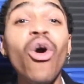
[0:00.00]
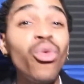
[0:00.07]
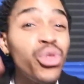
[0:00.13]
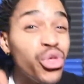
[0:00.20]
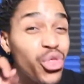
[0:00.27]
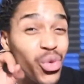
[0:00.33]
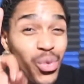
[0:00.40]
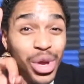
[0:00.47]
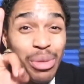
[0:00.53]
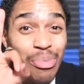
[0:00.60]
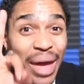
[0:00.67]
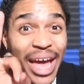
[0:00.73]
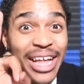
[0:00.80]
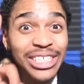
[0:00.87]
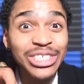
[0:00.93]
Only 3
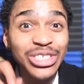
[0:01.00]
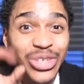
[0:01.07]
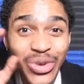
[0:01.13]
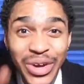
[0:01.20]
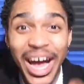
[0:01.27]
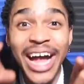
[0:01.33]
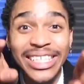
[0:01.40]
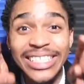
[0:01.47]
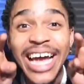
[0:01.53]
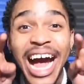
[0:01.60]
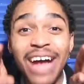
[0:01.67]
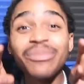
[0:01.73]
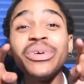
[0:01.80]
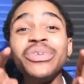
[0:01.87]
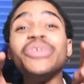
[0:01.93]
pages. You got
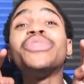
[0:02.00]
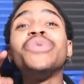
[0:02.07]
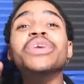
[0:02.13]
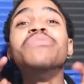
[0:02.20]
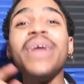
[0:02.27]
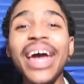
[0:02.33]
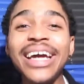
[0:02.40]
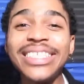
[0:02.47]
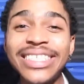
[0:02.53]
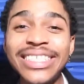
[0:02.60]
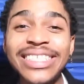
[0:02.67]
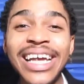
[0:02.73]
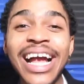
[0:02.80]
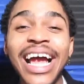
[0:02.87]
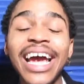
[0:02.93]
time to do 3
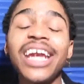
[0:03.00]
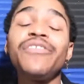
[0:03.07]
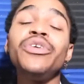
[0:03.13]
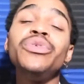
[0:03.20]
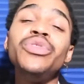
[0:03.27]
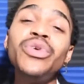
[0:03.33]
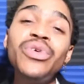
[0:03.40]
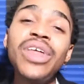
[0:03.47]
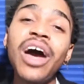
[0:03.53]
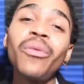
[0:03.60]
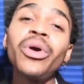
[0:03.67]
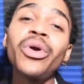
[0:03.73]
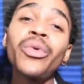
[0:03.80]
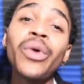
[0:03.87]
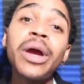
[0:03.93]
pages. And if you do that
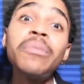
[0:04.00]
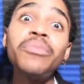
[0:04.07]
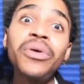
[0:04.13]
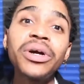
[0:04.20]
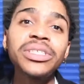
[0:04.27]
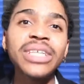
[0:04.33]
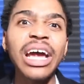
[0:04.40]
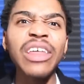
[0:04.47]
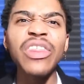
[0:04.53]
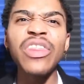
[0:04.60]
with great books like